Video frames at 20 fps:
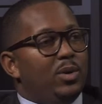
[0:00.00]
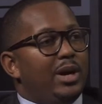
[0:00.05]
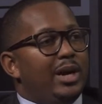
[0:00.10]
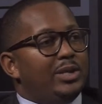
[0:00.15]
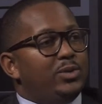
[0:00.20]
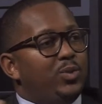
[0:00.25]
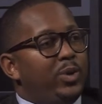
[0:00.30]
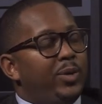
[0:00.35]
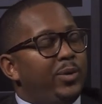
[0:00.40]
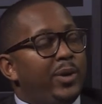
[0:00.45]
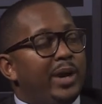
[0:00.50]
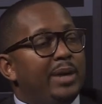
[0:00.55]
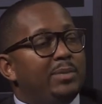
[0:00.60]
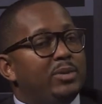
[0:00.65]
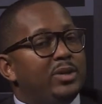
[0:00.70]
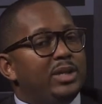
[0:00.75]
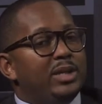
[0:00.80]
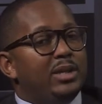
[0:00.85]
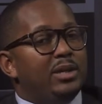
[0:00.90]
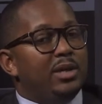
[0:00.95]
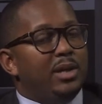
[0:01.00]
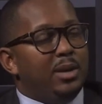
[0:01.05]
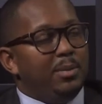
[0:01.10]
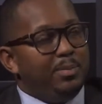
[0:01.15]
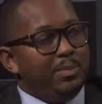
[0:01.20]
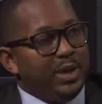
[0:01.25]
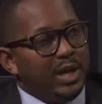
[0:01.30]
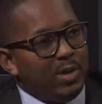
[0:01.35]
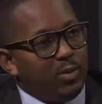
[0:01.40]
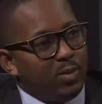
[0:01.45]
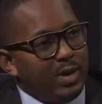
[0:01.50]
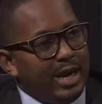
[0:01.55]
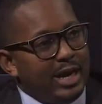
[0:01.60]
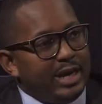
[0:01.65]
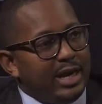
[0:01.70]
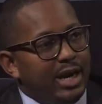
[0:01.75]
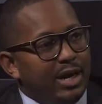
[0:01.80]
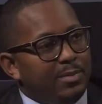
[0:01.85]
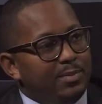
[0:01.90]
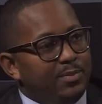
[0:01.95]
whereas we were able to pick
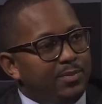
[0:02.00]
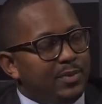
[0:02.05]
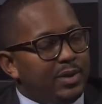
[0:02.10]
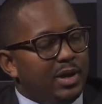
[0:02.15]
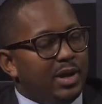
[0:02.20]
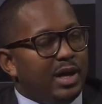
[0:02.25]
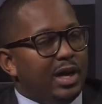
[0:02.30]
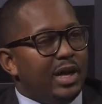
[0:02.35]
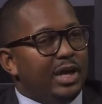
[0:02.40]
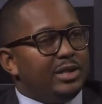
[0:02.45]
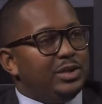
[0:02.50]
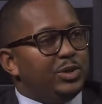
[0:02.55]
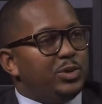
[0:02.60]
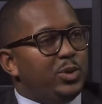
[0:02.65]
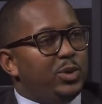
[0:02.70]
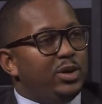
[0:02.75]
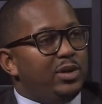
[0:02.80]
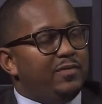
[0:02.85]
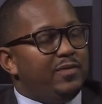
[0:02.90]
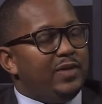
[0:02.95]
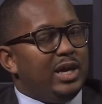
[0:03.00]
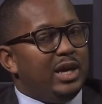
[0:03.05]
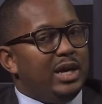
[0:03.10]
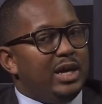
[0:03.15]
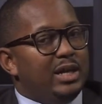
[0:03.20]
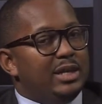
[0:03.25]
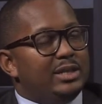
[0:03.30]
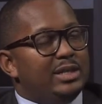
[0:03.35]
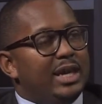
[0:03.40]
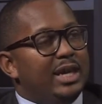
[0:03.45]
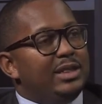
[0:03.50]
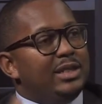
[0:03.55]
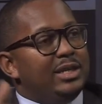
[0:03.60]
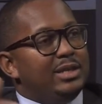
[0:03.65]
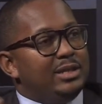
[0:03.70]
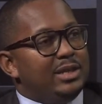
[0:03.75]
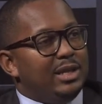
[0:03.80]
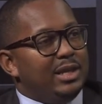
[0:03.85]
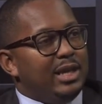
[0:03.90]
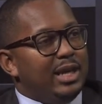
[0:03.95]
right up and sort of take
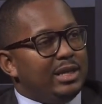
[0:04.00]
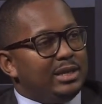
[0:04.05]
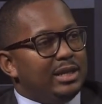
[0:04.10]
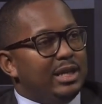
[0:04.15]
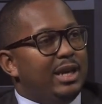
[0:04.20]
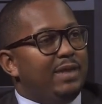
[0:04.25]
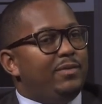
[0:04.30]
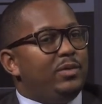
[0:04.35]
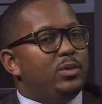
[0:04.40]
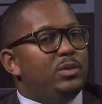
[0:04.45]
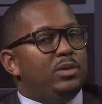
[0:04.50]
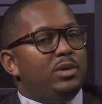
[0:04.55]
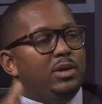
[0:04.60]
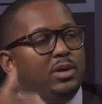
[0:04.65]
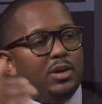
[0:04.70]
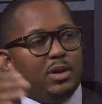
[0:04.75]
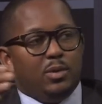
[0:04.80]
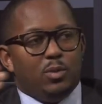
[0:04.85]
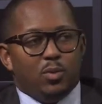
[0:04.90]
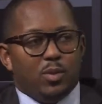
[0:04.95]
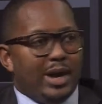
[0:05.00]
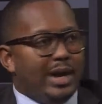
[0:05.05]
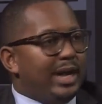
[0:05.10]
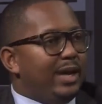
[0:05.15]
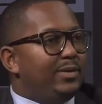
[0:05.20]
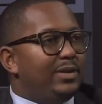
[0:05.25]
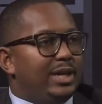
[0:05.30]
things to the next level right